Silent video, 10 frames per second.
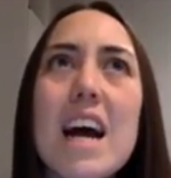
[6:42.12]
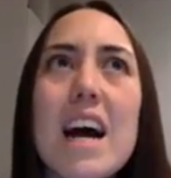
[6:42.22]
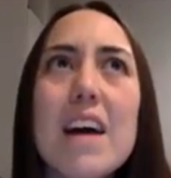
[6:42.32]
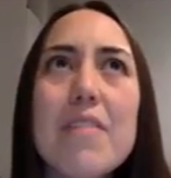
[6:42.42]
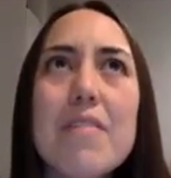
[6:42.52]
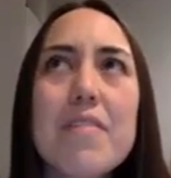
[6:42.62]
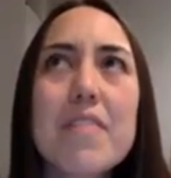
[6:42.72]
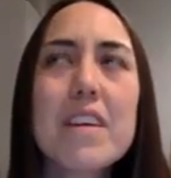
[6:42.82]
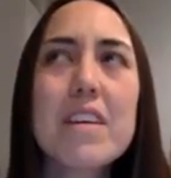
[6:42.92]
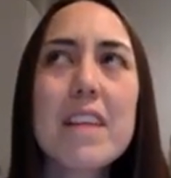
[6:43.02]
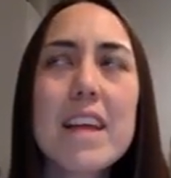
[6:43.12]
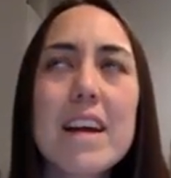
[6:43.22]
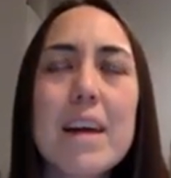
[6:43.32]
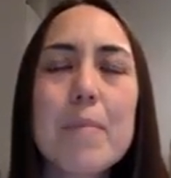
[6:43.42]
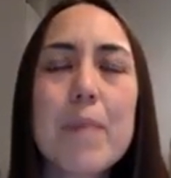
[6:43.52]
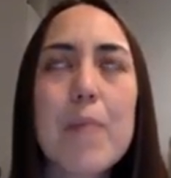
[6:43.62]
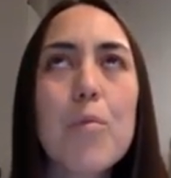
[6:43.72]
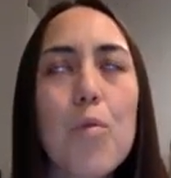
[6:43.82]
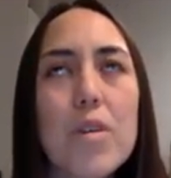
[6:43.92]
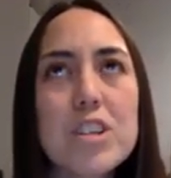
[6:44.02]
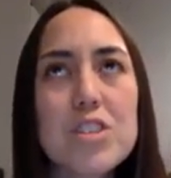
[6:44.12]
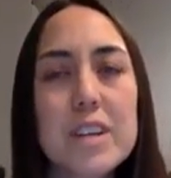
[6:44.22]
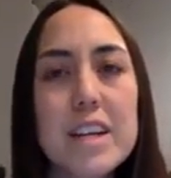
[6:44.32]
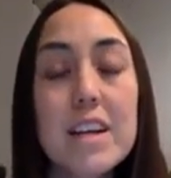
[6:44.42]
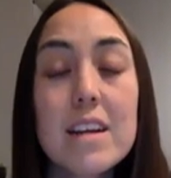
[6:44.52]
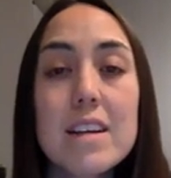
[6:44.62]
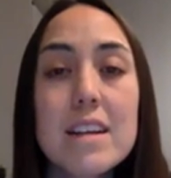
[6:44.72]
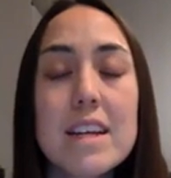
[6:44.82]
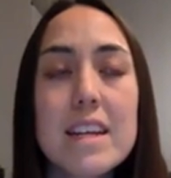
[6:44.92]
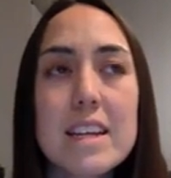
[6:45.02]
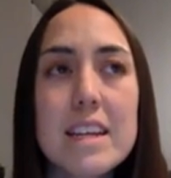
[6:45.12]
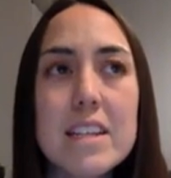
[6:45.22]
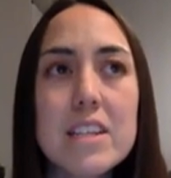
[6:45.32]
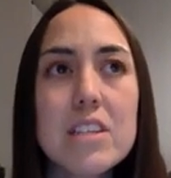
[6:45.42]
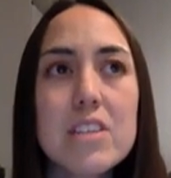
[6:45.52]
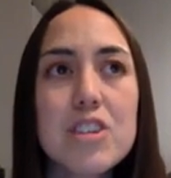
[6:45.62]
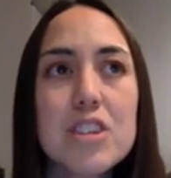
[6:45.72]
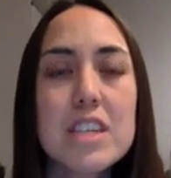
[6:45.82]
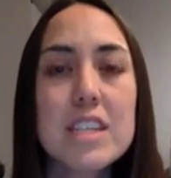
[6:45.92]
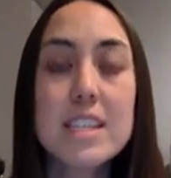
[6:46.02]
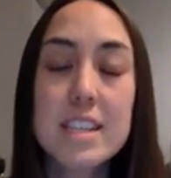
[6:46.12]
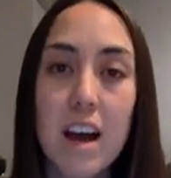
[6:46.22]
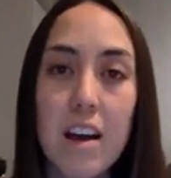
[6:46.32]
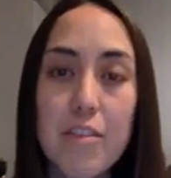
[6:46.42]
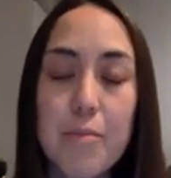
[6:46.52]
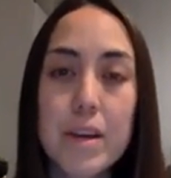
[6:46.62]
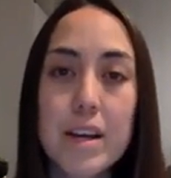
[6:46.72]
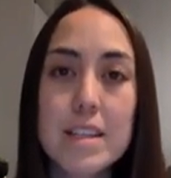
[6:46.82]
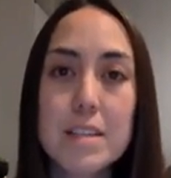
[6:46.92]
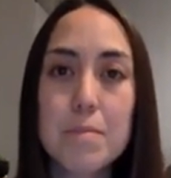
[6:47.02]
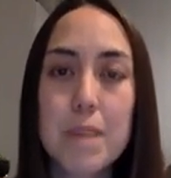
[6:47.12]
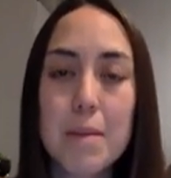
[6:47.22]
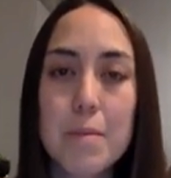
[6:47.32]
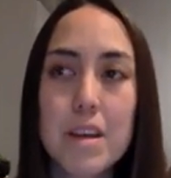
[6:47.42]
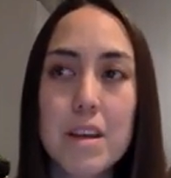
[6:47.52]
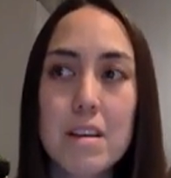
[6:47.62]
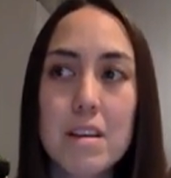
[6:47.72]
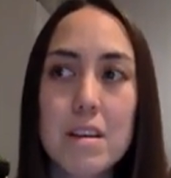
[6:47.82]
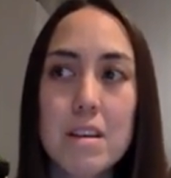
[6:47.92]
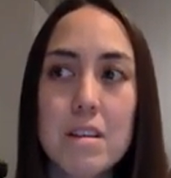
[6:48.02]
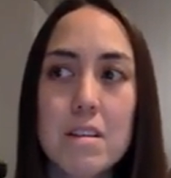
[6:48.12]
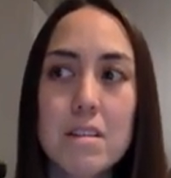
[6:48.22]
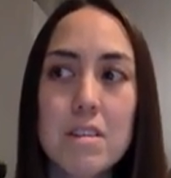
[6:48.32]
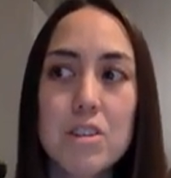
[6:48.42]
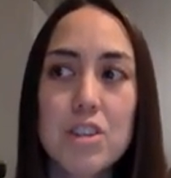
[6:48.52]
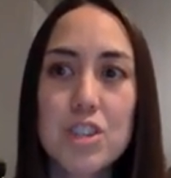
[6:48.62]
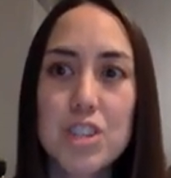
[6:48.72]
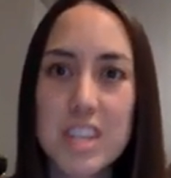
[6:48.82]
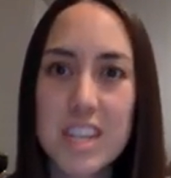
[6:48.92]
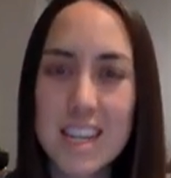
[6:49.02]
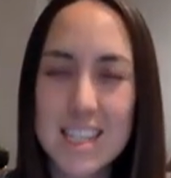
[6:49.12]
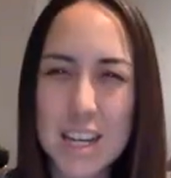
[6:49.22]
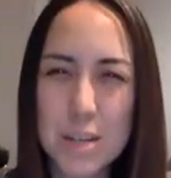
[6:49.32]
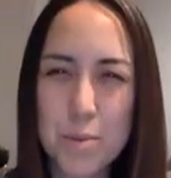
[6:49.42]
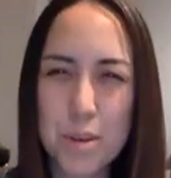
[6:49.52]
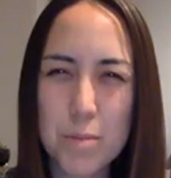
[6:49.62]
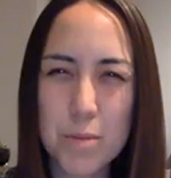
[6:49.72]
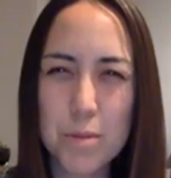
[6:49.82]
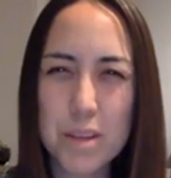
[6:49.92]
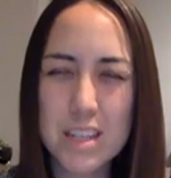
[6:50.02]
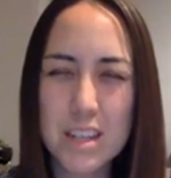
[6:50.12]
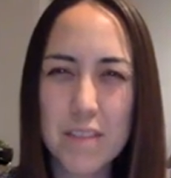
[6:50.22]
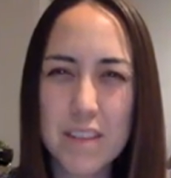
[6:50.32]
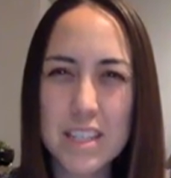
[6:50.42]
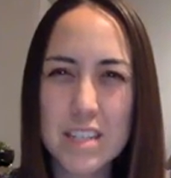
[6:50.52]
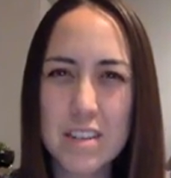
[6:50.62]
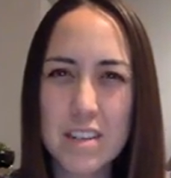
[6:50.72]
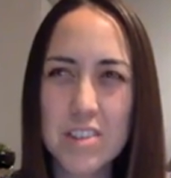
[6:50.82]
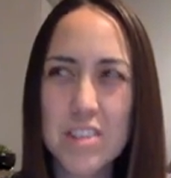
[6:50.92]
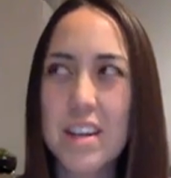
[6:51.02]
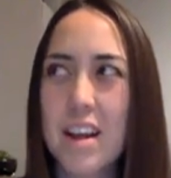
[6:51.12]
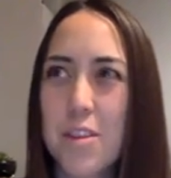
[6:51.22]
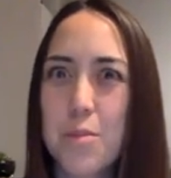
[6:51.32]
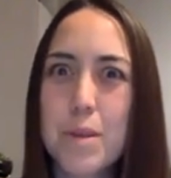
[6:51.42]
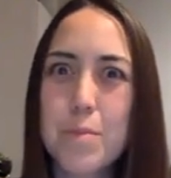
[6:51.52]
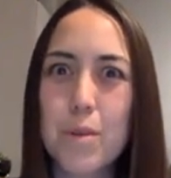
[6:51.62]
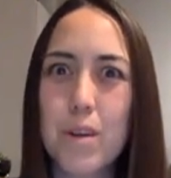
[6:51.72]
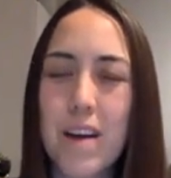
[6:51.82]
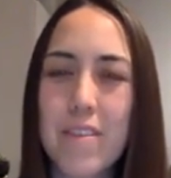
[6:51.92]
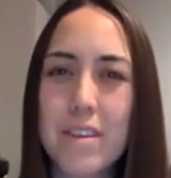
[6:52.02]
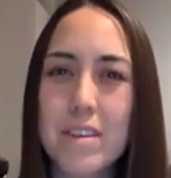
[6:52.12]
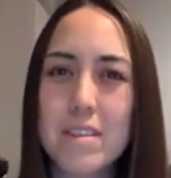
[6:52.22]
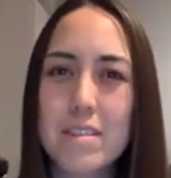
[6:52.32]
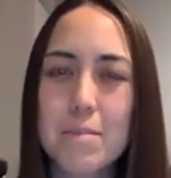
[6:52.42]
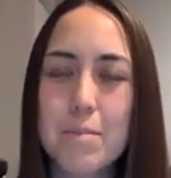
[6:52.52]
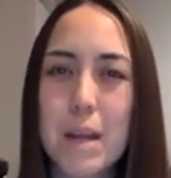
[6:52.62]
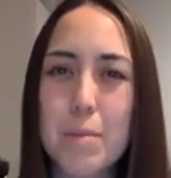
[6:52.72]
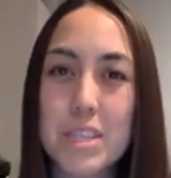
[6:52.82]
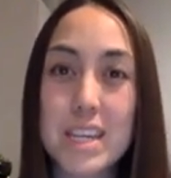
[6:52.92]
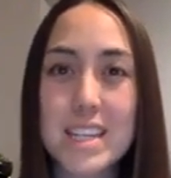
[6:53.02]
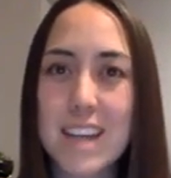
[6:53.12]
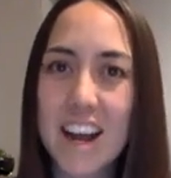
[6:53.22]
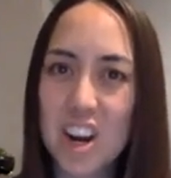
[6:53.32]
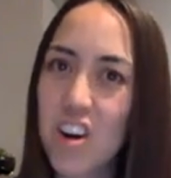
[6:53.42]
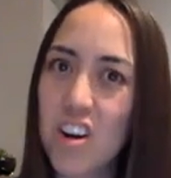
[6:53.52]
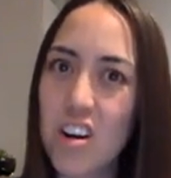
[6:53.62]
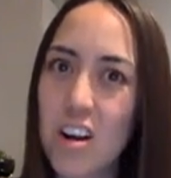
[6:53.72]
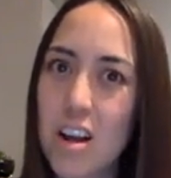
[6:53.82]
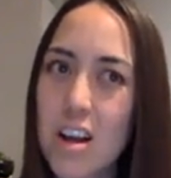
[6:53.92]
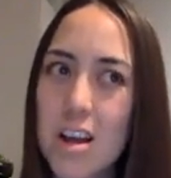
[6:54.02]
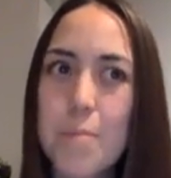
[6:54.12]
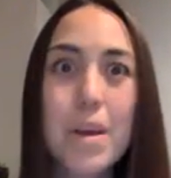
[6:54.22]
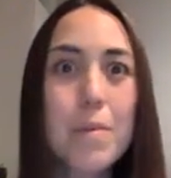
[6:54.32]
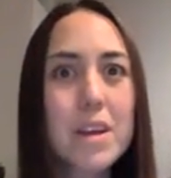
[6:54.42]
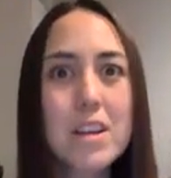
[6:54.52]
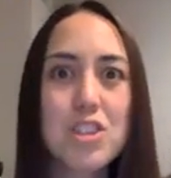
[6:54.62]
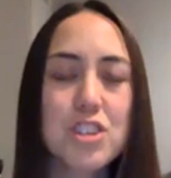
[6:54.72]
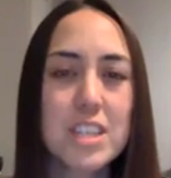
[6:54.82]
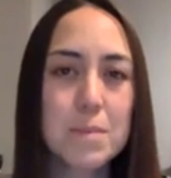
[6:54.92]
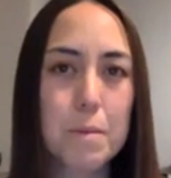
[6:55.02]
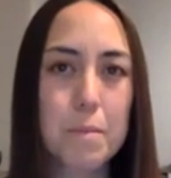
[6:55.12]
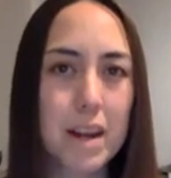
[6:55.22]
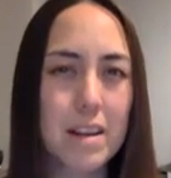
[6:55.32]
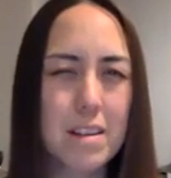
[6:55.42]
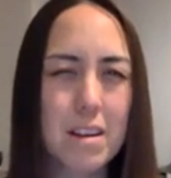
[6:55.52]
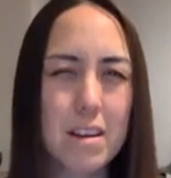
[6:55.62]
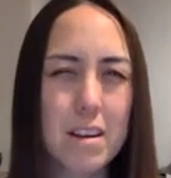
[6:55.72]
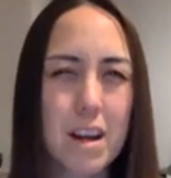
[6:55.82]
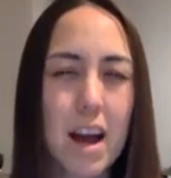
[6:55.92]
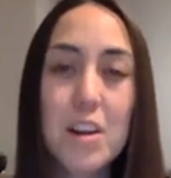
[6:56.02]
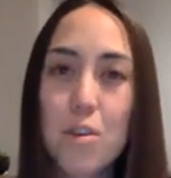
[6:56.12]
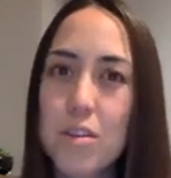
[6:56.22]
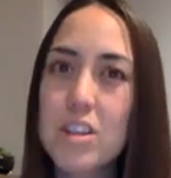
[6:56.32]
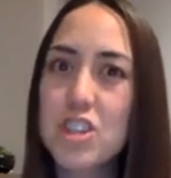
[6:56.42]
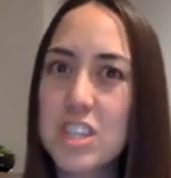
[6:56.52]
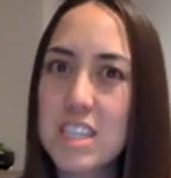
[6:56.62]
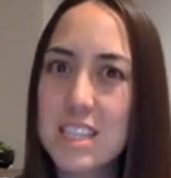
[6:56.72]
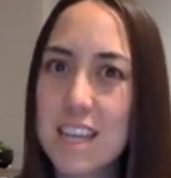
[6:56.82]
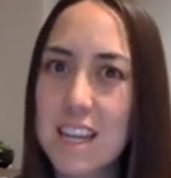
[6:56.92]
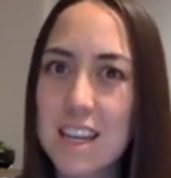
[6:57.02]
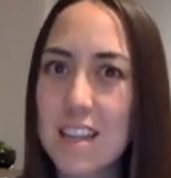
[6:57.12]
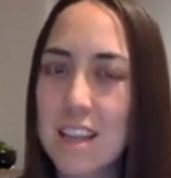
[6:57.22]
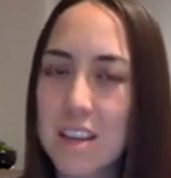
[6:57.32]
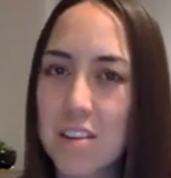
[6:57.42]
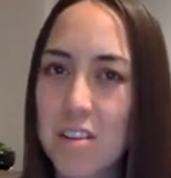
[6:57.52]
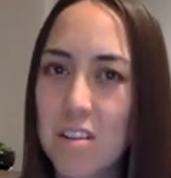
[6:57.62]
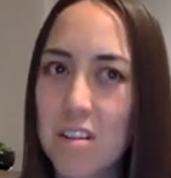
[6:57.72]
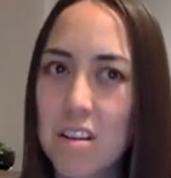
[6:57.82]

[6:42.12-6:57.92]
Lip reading: I feel like I'm wondering, is she this tough because maybe she has had to put up a really tough exterior so that other people haven't been able to attack her? Maybe she's been picked on. I know that she's skinny and little.